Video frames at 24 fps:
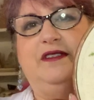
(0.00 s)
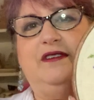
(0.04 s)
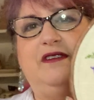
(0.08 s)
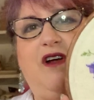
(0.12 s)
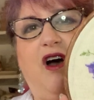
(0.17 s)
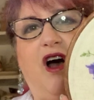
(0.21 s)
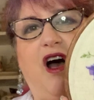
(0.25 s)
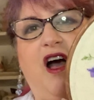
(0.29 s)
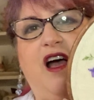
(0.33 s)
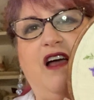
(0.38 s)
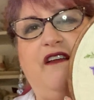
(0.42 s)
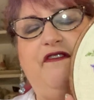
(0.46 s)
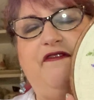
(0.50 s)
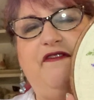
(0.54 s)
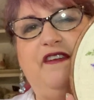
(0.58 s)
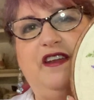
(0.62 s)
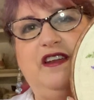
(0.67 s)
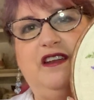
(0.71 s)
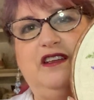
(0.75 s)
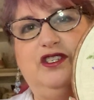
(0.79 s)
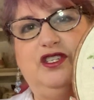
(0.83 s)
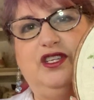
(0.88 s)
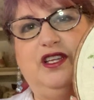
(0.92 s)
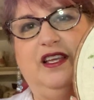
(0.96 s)
not
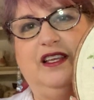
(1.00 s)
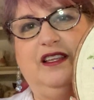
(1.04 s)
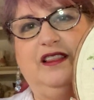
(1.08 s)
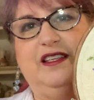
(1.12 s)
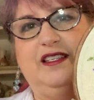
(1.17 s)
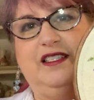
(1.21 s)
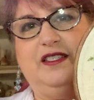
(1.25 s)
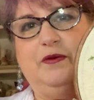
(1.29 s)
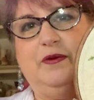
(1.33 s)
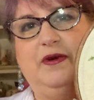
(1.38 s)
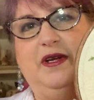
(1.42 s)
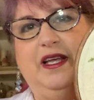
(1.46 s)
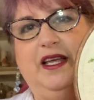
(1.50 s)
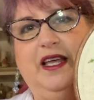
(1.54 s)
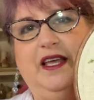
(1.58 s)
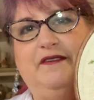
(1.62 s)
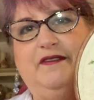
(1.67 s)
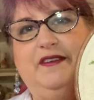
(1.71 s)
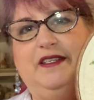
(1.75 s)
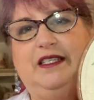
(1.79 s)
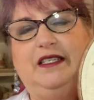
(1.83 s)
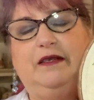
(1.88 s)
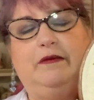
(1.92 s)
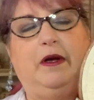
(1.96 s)
finished like this when I gave
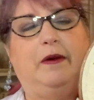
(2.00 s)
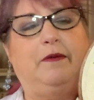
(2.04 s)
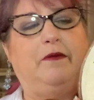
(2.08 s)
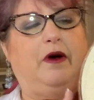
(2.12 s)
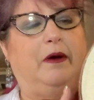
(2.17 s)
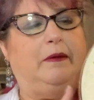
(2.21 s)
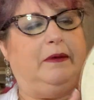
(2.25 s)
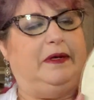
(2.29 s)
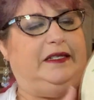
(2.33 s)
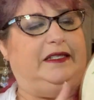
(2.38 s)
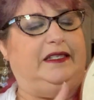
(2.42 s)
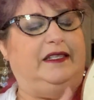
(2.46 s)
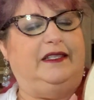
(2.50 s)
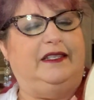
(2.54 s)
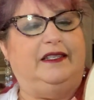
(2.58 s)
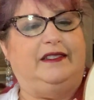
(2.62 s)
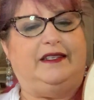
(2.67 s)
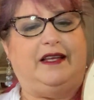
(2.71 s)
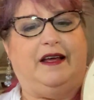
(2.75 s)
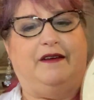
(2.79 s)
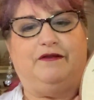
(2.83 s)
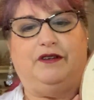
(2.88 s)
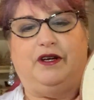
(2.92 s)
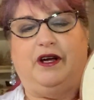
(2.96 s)
it to my mom. I did this
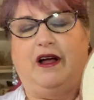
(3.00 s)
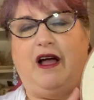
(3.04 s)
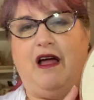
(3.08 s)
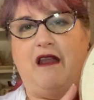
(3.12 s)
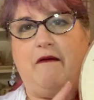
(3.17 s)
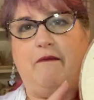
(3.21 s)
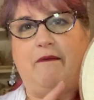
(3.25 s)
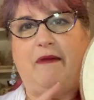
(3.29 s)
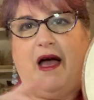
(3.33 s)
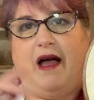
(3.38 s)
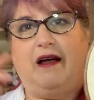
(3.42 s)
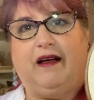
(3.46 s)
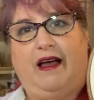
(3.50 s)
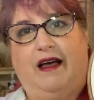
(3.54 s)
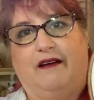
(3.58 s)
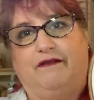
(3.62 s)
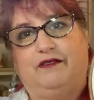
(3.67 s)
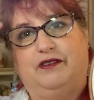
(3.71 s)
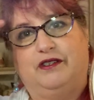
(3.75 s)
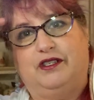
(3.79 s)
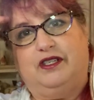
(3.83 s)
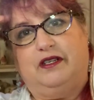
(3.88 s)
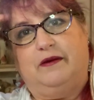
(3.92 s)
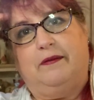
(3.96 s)
after I got it back
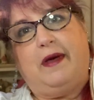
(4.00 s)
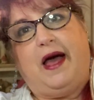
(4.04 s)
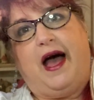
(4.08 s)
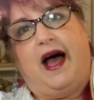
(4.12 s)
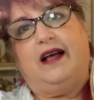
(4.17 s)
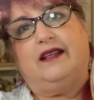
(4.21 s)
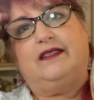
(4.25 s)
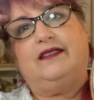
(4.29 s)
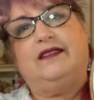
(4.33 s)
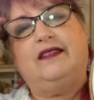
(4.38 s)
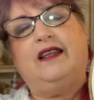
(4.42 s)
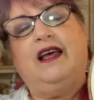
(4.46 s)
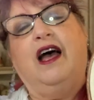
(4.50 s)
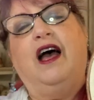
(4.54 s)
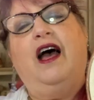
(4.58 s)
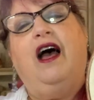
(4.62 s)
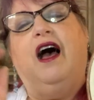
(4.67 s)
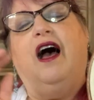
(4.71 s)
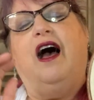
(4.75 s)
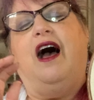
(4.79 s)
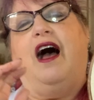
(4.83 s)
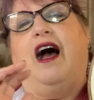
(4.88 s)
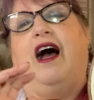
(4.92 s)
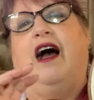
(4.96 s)
after she passed.
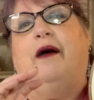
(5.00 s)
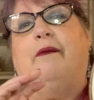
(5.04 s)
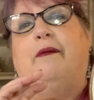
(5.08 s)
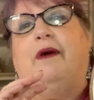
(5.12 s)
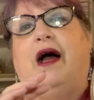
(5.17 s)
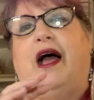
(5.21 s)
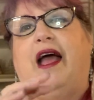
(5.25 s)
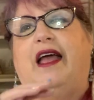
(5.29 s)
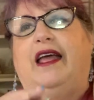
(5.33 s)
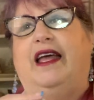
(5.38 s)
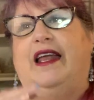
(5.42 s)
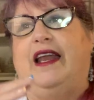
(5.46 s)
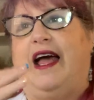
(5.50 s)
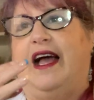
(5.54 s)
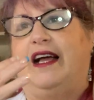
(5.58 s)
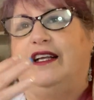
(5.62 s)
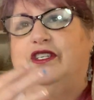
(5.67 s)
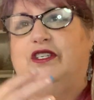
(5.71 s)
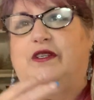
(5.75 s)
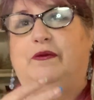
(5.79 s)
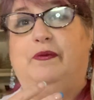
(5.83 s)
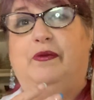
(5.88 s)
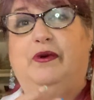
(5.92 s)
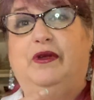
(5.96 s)
I had
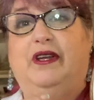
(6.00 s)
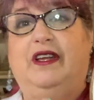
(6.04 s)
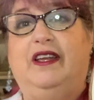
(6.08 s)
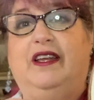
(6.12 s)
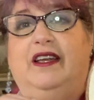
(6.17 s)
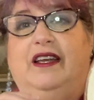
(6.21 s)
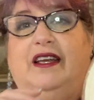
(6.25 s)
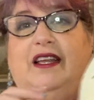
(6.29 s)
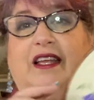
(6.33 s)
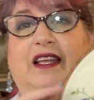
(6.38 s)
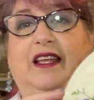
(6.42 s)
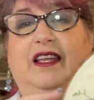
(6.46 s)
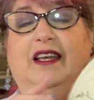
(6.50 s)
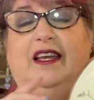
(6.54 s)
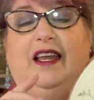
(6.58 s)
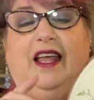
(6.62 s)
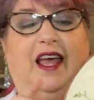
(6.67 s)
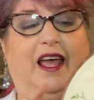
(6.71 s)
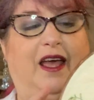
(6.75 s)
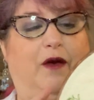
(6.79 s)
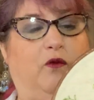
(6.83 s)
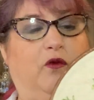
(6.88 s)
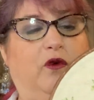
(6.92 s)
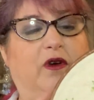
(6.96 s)
actually put it in
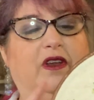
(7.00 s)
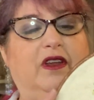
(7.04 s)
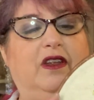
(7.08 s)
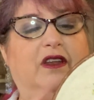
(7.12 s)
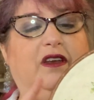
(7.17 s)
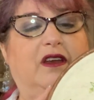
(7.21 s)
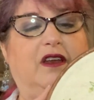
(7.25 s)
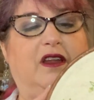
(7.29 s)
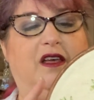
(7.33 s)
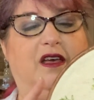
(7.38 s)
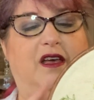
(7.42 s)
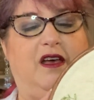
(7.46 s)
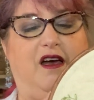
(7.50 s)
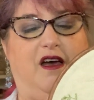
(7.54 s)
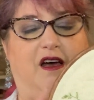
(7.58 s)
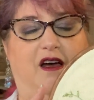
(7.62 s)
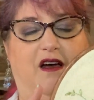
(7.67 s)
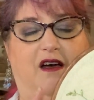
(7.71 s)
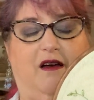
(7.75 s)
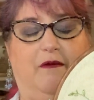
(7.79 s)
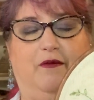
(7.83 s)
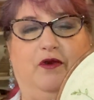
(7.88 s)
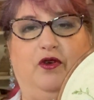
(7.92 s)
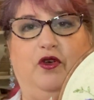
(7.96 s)
a wooden
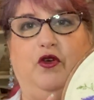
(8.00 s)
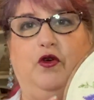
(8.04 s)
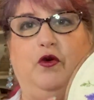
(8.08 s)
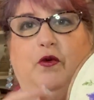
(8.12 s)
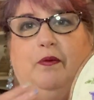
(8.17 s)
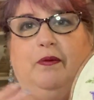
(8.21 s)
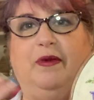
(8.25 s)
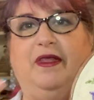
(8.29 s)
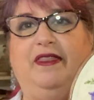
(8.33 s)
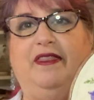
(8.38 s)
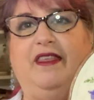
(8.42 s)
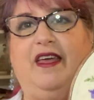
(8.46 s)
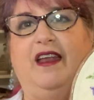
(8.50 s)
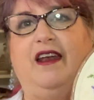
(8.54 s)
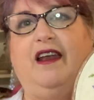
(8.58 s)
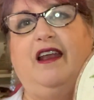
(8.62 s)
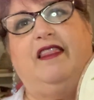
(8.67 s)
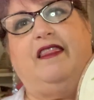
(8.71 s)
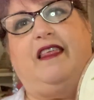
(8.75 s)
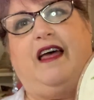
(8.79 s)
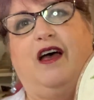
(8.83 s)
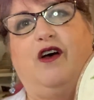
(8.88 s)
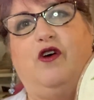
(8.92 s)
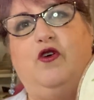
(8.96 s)
hoop, but then
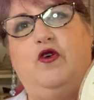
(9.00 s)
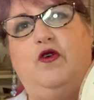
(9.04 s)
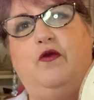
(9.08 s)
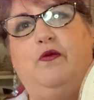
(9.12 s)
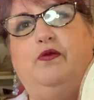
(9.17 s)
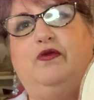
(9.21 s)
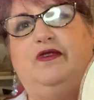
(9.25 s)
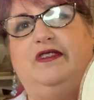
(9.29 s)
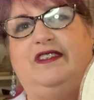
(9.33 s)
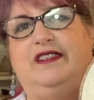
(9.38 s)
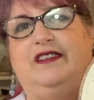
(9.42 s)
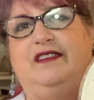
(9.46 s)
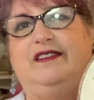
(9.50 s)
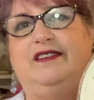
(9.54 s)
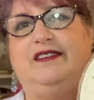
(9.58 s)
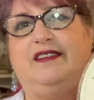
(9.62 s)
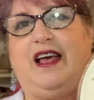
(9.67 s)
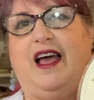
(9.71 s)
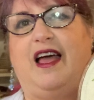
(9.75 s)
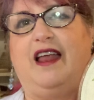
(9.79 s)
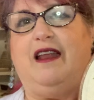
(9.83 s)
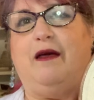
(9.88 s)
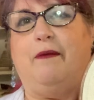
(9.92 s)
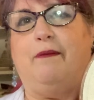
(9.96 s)
that hoop was
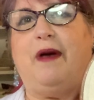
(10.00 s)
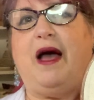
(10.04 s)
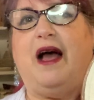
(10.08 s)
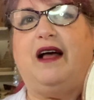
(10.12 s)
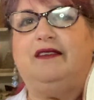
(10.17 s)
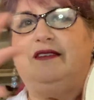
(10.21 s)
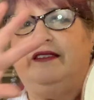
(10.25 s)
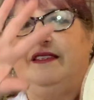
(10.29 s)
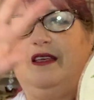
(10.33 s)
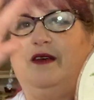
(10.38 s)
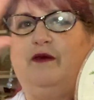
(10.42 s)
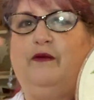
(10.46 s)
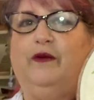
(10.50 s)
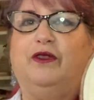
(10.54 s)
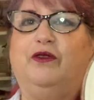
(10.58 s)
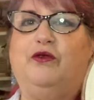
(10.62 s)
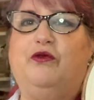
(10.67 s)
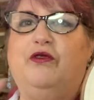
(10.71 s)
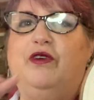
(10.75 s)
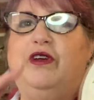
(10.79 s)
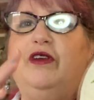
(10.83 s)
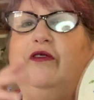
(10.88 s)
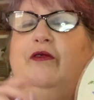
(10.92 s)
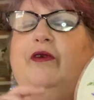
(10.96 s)
inside a basket with
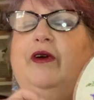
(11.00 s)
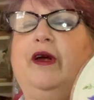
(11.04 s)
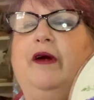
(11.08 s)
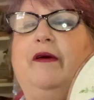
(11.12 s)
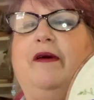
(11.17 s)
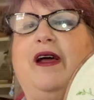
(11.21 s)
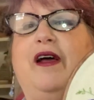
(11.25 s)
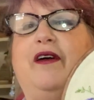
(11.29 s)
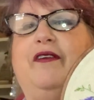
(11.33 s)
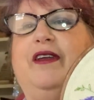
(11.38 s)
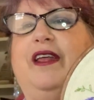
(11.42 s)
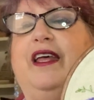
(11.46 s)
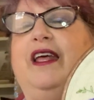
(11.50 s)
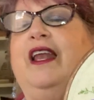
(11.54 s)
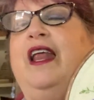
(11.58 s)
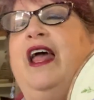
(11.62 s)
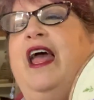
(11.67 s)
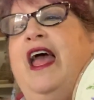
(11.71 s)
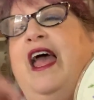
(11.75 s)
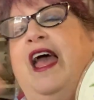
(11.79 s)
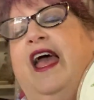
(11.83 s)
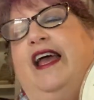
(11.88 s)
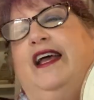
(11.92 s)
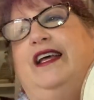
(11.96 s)
greenery around it,
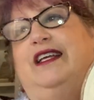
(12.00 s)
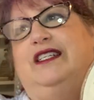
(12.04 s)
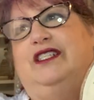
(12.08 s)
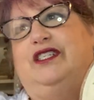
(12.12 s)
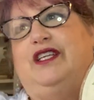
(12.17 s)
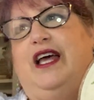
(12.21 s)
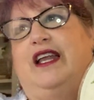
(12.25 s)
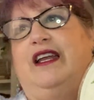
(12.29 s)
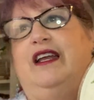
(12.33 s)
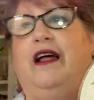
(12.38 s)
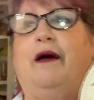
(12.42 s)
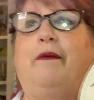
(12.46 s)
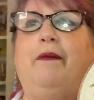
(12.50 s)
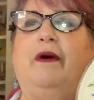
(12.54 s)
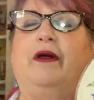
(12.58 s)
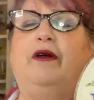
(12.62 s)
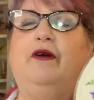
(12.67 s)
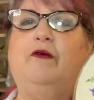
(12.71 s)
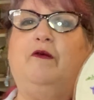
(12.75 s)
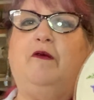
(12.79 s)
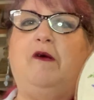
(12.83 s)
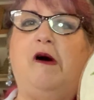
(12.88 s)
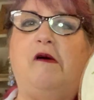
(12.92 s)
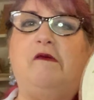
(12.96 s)
and she had it up on
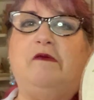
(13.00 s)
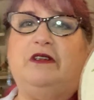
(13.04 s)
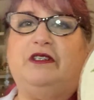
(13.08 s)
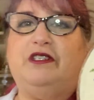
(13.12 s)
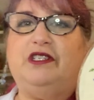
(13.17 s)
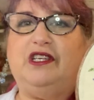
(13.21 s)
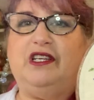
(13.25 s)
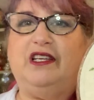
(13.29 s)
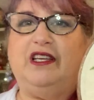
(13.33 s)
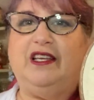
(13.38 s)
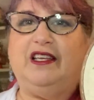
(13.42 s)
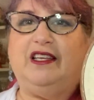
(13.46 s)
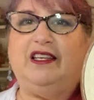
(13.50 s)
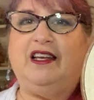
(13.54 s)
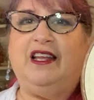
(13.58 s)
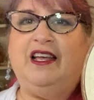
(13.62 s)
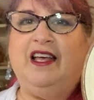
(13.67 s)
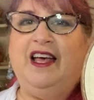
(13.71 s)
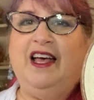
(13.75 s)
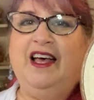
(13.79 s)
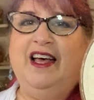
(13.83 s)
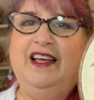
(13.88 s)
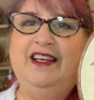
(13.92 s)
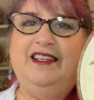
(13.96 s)
her wall where she could
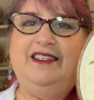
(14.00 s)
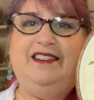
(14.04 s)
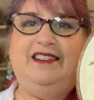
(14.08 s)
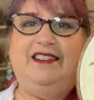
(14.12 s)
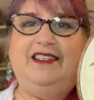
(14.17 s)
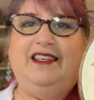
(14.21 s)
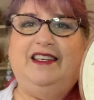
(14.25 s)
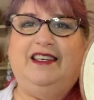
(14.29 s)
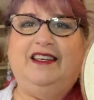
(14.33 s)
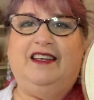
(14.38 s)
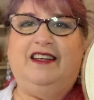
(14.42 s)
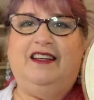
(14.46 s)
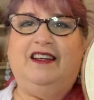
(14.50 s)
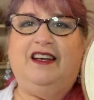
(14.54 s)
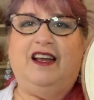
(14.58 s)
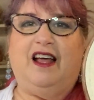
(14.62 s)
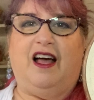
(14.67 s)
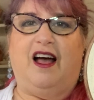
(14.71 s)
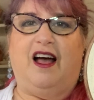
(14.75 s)
see it